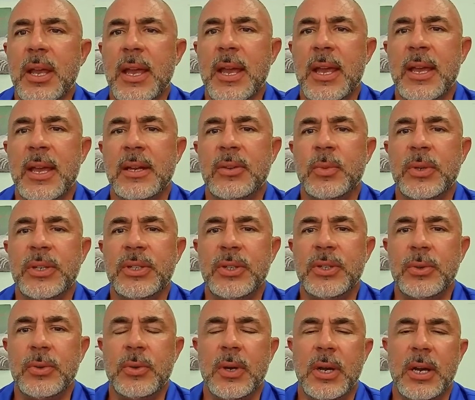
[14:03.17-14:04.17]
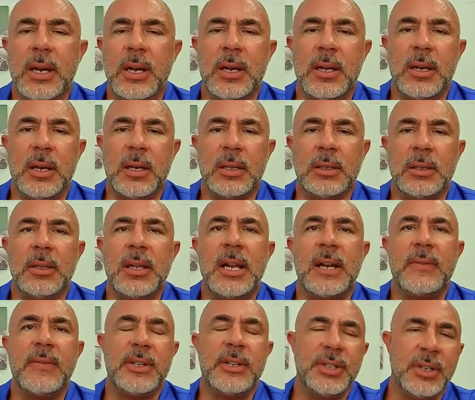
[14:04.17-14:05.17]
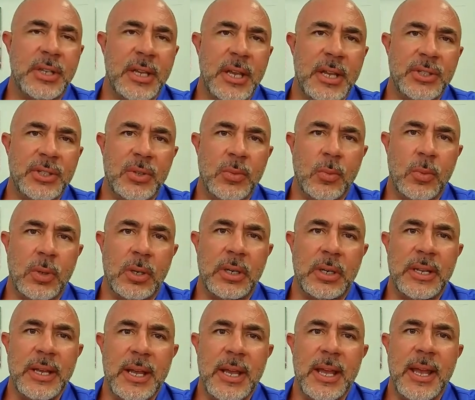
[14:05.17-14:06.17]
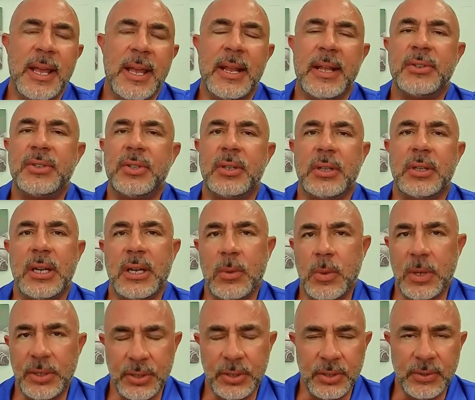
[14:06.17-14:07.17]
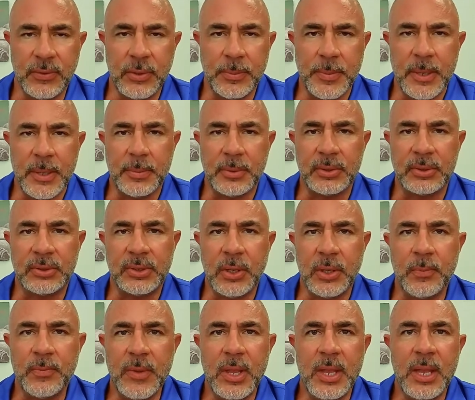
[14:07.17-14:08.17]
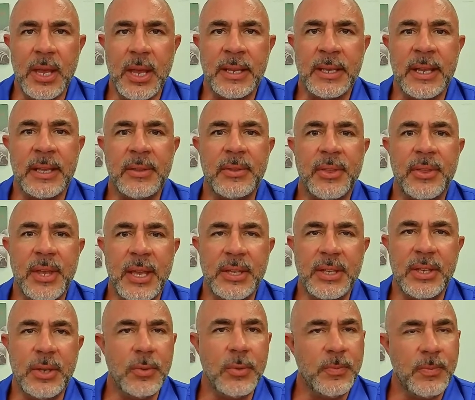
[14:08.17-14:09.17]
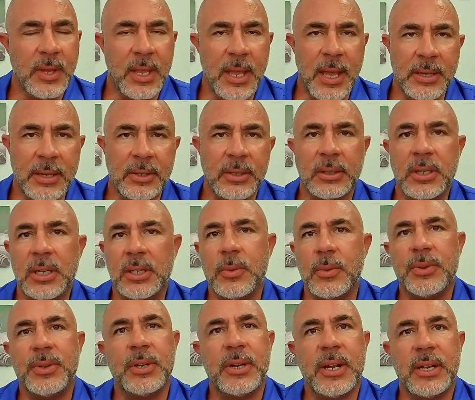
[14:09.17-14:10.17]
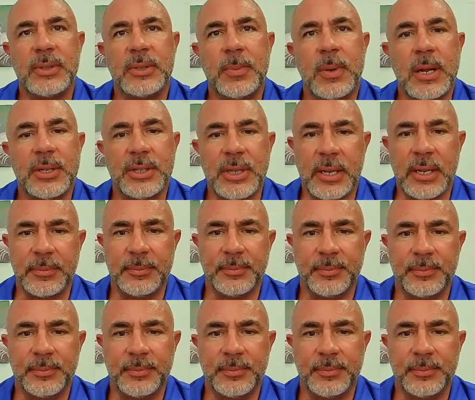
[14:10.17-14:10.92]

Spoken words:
and we do a lot of education work and answer a lot of questions for people. So again, thank you and good luck with your next project.